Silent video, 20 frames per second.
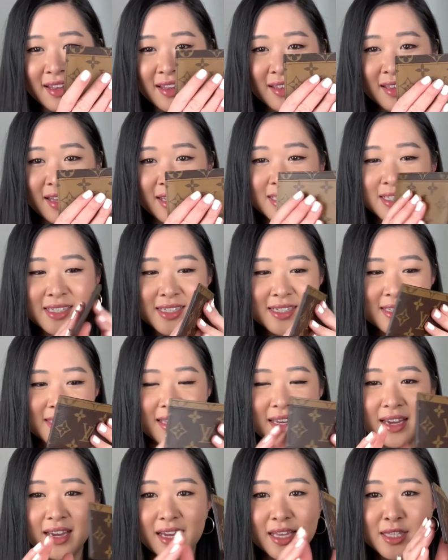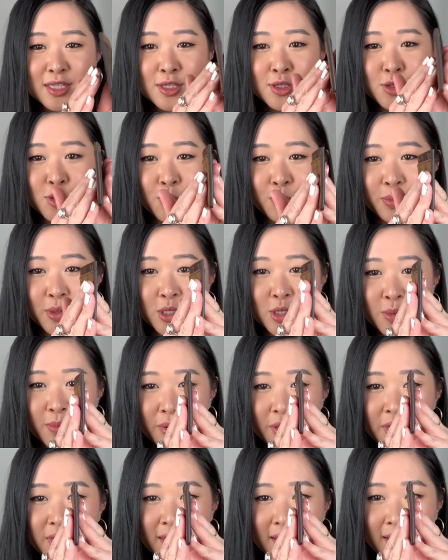that's just there. It's super
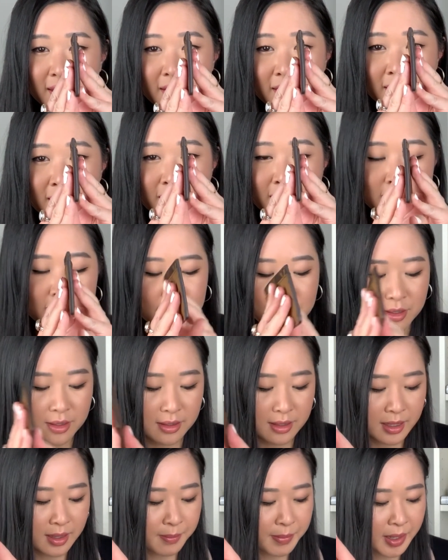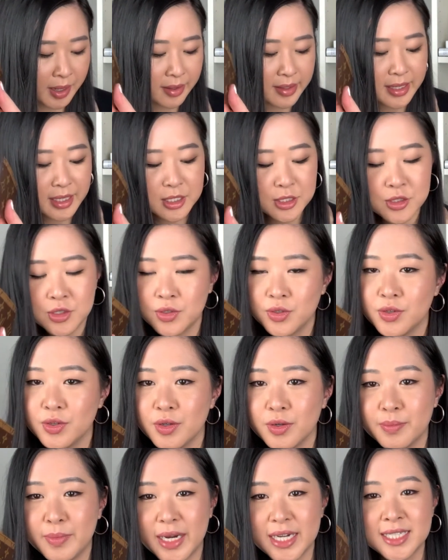thin, so comparing it to
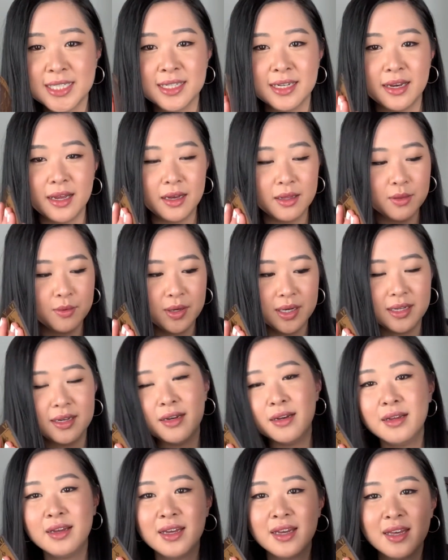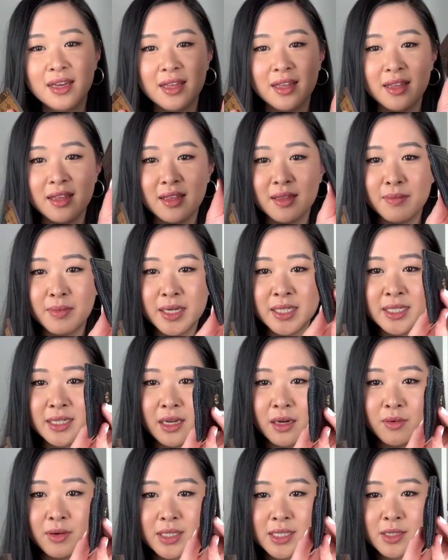my Chanel one, my
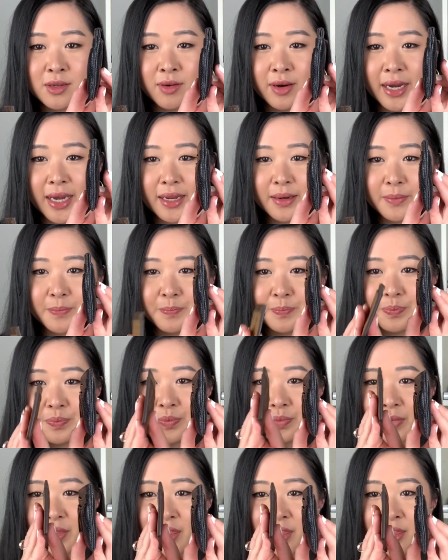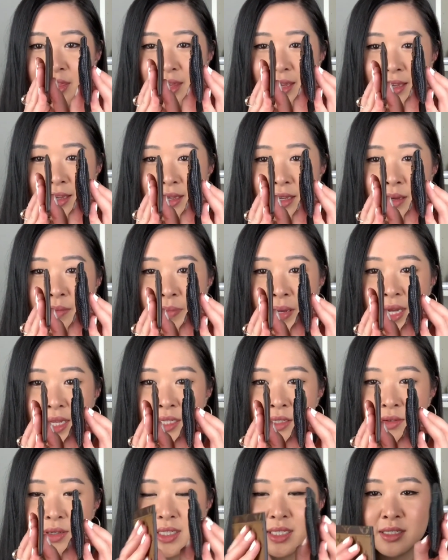Chanel one's quite thick compared
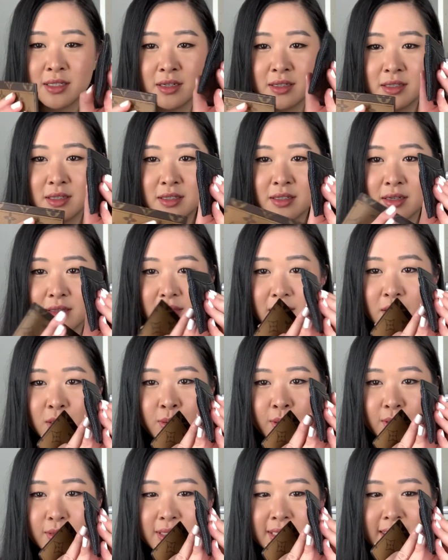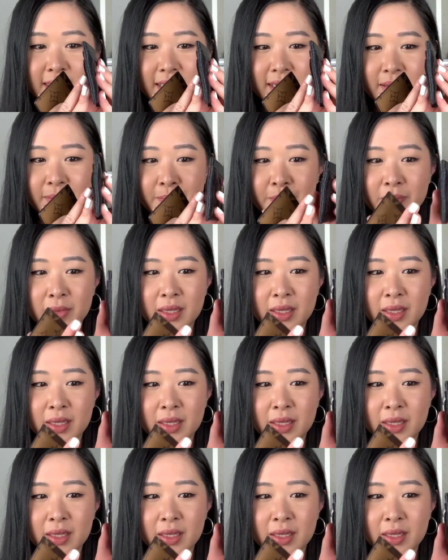to it, just because it's got the quilting